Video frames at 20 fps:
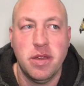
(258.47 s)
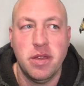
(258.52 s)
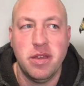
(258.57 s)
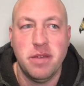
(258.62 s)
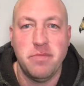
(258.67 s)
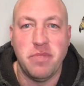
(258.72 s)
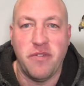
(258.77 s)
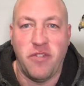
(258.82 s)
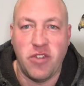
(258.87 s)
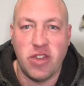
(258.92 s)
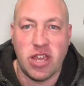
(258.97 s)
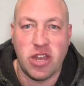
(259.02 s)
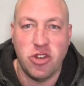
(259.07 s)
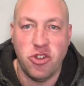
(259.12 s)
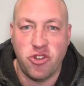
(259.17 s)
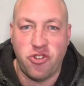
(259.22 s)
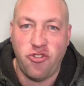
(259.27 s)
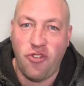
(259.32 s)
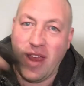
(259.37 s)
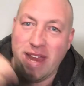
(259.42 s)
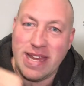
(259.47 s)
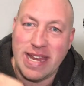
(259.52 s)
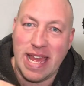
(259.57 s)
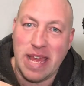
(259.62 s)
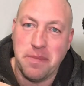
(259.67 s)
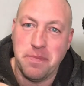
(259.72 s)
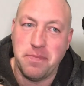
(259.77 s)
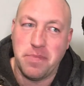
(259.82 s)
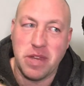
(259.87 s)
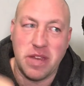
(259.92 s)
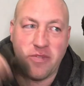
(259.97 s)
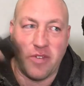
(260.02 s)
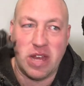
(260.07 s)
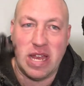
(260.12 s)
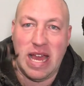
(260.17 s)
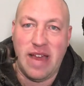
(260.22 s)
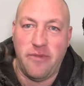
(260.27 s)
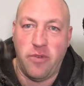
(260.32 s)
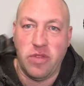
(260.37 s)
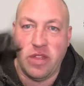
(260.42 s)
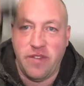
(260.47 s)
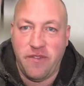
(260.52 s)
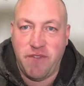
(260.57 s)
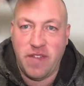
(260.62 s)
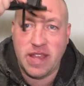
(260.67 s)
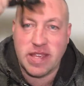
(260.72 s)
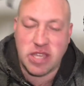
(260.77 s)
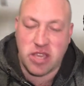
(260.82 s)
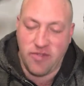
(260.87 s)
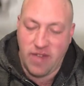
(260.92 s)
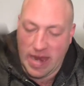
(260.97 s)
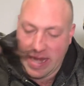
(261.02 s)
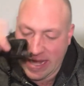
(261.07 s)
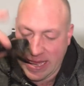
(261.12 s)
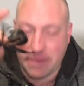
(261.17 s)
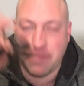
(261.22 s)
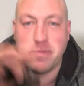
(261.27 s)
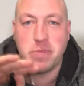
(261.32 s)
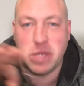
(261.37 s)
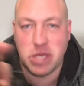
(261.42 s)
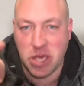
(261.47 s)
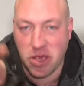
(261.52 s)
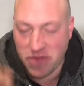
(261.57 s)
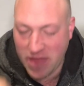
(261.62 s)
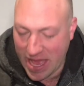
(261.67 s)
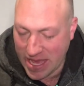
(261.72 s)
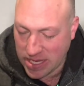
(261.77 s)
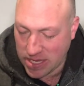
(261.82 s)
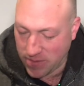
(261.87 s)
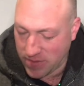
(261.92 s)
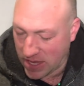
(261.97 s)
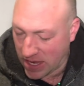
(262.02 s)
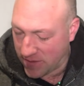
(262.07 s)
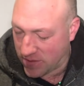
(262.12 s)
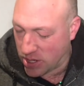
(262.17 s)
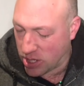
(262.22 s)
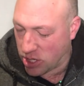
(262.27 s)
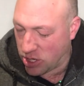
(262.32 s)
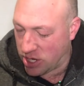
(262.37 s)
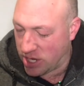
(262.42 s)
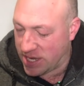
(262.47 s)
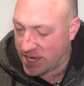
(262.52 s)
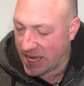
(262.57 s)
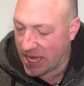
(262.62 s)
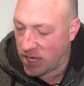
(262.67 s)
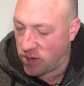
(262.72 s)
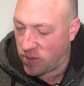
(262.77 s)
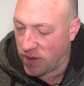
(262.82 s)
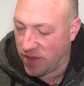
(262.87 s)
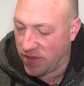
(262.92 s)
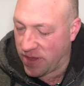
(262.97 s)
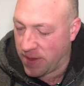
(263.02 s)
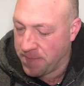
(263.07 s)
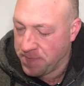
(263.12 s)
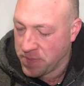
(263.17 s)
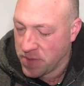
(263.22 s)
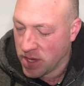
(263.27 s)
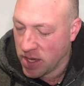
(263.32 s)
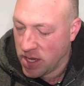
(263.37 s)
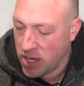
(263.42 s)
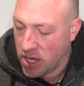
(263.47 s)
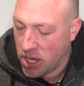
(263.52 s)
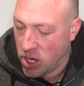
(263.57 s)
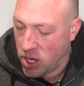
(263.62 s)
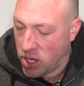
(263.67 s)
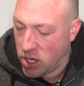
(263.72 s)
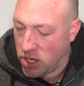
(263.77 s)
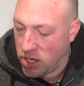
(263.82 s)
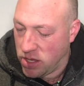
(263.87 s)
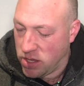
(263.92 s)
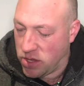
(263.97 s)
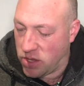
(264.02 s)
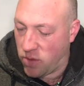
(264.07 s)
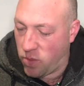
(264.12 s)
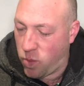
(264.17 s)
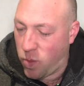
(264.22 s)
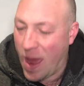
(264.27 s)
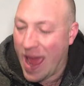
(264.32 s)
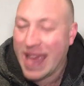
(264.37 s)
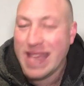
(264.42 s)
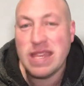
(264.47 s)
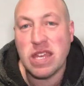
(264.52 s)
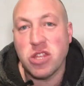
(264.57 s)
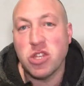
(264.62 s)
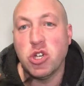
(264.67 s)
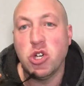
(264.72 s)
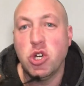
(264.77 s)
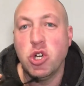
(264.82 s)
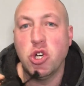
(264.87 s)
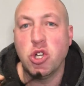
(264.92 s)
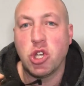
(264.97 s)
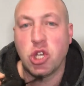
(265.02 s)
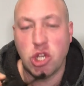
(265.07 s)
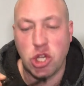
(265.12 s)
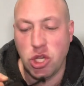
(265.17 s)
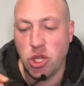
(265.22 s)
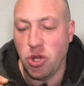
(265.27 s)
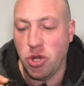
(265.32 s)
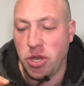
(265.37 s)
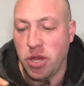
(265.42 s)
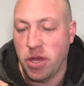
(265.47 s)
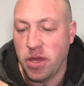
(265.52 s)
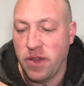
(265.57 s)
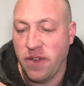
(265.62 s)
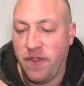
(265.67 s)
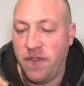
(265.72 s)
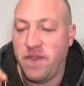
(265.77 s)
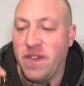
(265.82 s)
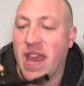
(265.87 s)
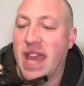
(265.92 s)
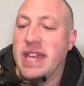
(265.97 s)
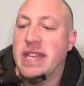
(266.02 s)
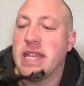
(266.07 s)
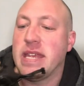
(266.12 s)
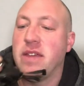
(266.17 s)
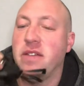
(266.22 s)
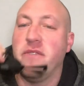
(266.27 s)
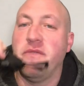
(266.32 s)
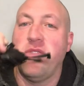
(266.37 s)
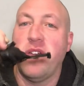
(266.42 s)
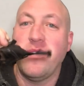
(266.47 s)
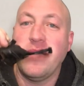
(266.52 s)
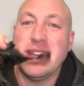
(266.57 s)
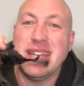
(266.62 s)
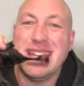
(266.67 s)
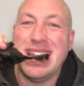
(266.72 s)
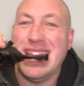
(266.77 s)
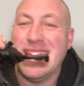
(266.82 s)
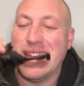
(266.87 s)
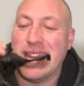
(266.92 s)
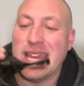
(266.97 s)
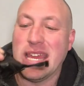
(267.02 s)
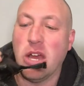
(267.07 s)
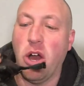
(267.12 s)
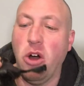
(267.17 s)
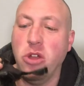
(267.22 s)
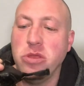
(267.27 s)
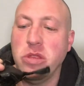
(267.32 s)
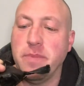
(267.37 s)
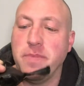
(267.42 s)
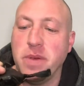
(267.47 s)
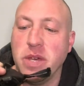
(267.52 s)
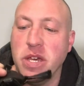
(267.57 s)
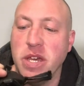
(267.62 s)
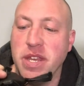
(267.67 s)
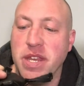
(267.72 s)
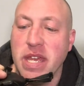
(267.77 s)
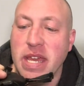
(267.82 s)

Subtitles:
before you can hood train it, but you've got to have one that fits correctly. So that's something you've just got to deal with. The way that the hood should fit very neatly on the bird